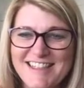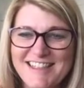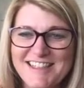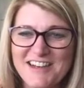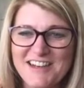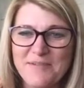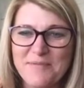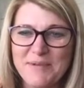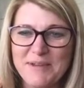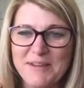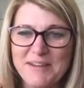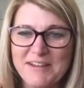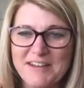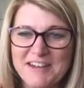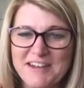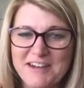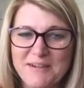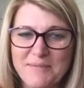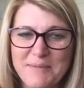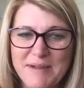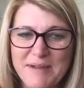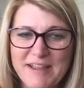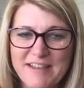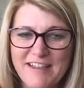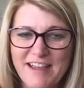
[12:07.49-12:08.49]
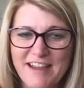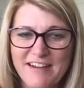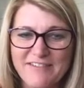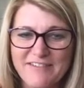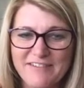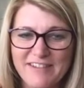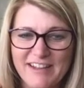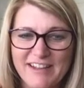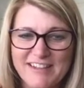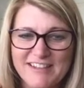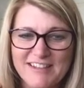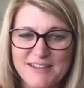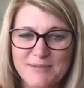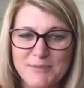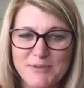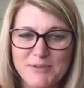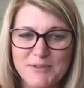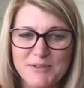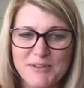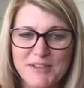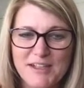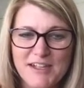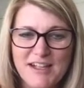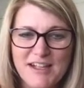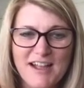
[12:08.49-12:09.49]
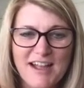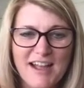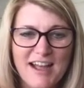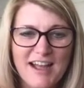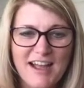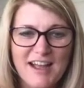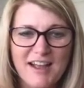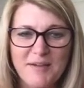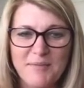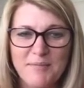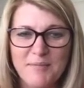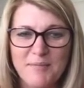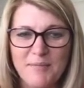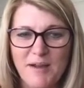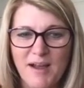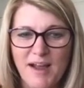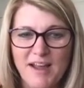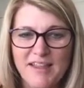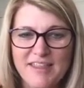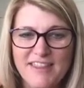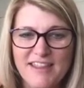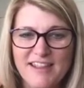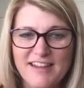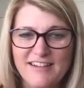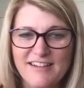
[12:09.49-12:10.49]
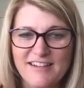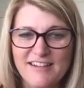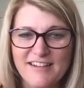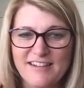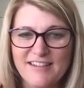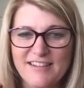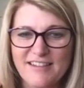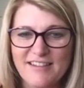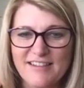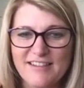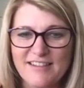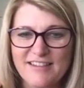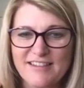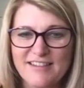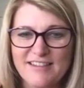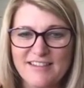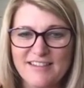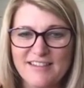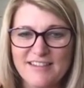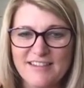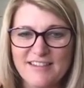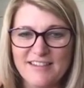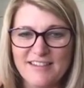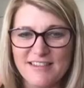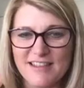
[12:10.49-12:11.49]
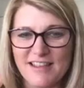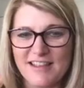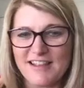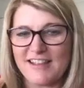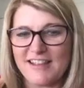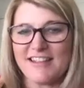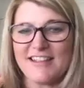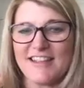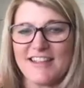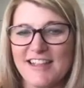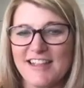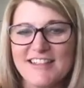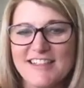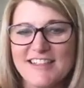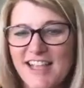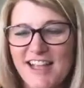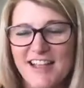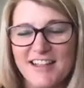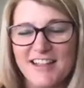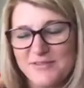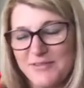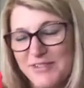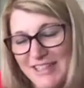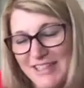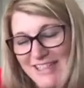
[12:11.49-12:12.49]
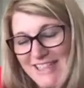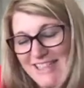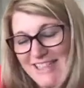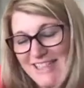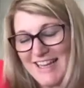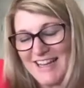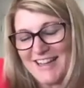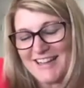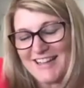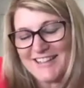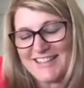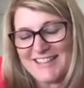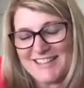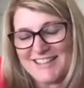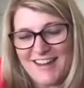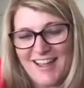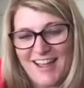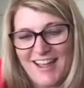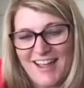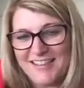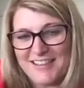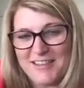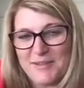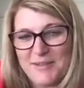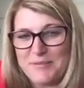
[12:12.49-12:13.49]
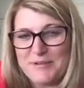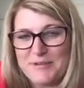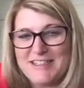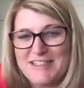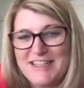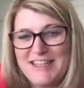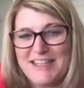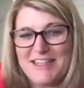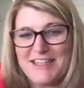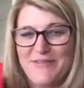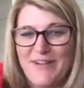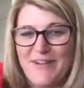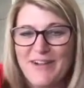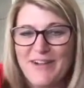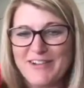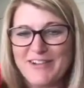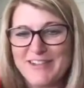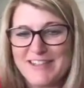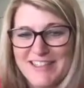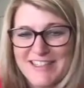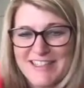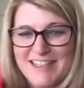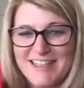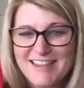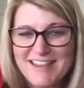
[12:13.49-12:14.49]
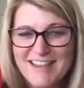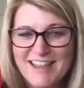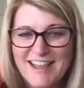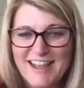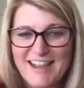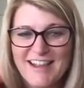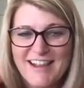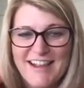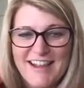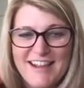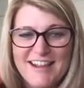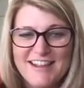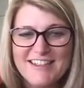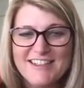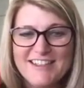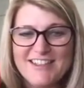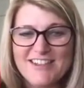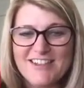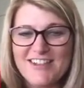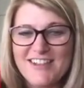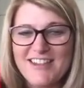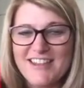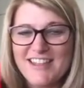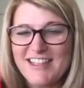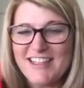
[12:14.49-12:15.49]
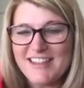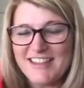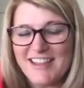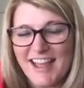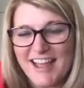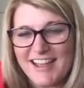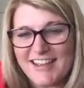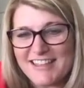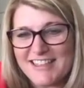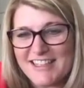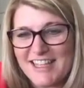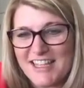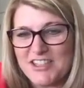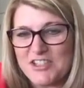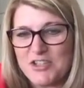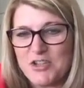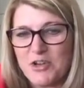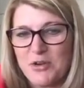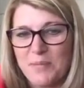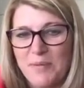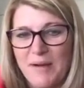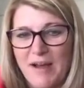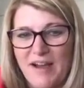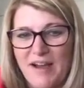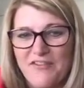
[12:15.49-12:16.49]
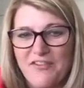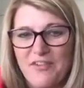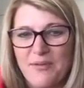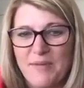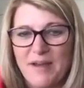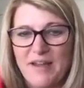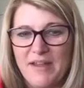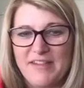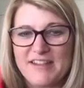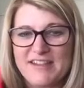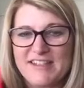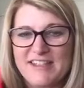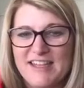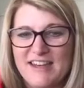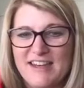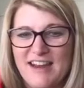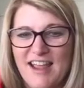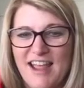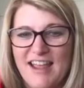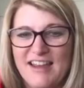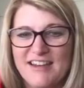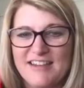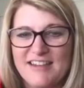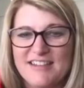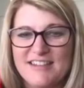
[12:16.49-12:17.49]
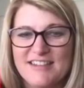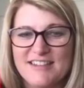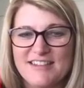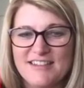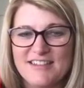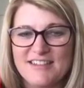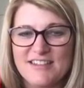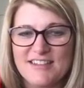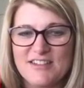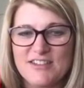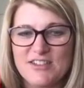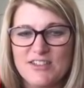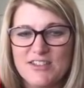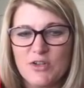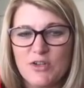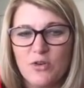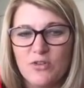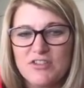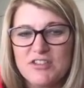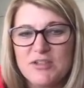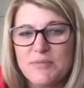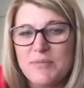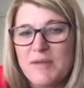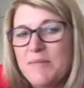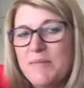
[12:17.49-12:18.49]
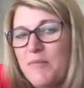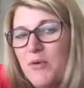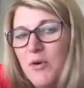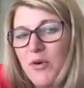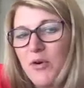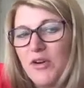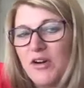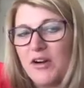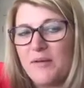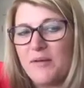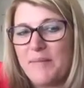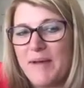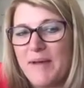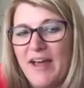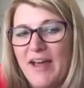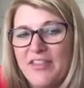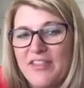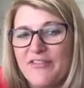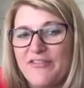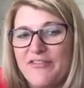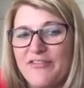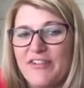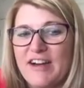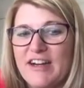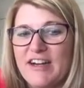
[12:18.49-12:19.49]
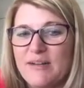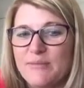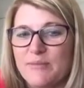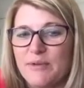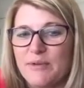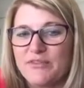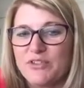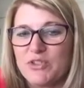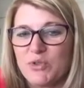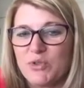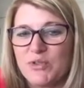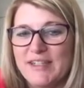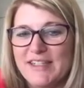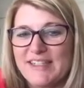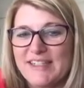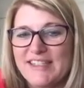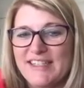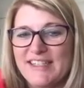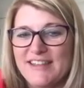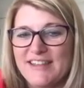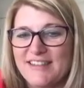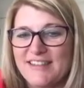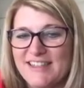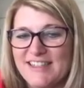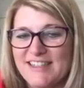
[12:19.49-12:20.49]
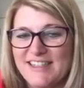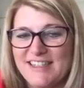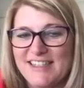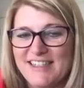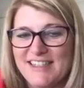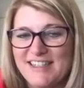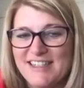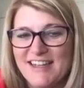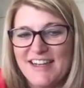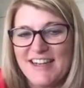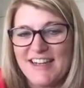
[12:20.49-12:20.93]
an ability to be that flexible. I think it really sounds like the prestige values sit there. Do you think that sets you apart from others? And talk to me more about the freedom of choice in this